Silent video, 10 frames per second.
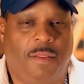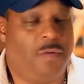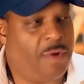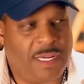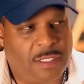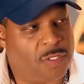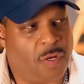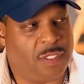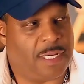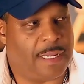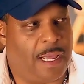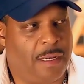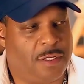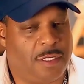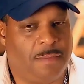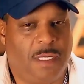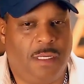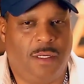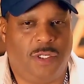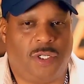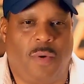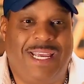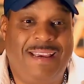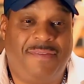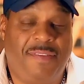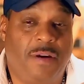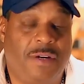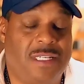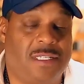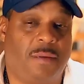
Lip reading: The rest is all psychology. So if there is